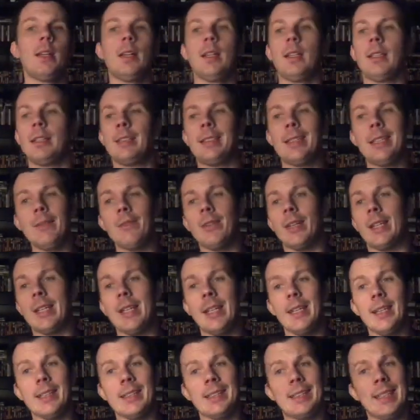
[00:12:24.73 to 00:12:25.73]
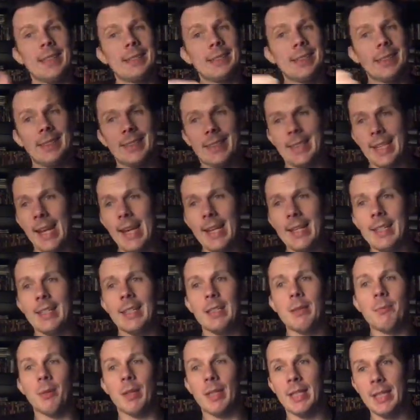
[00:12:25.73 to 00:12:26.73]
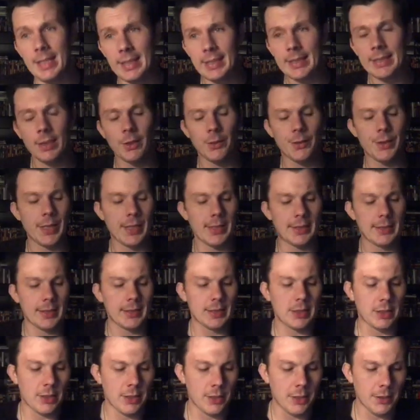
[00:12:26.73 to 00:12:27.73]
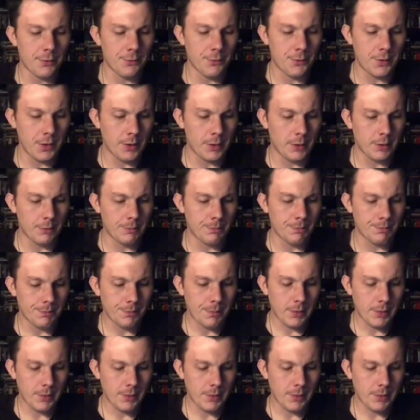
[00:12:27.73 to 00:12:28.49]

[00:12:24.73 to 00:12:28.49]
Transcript: Stephen King says it's dated, but he still thinks it's a good film.